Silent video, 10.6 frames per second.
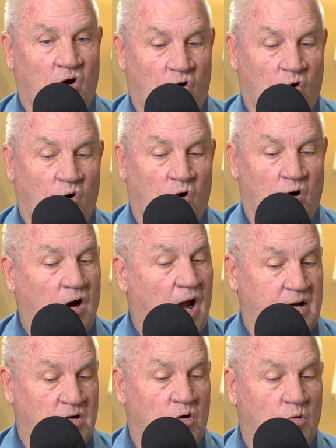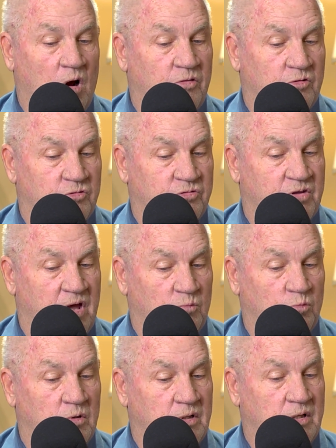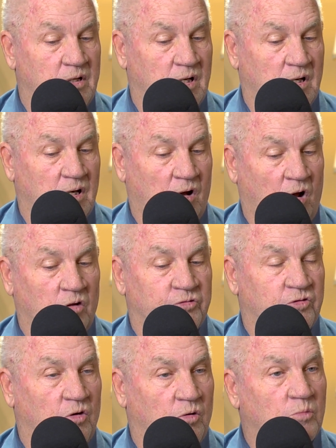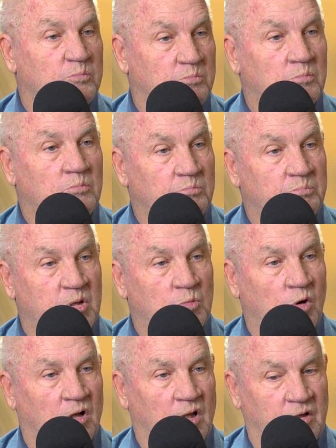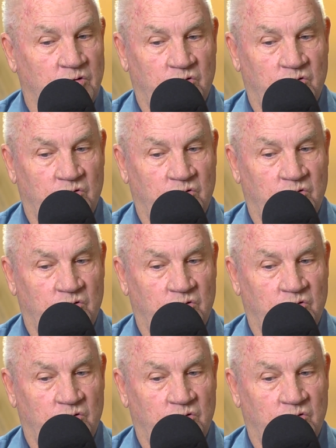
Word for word: or I know others that would uh, also be willing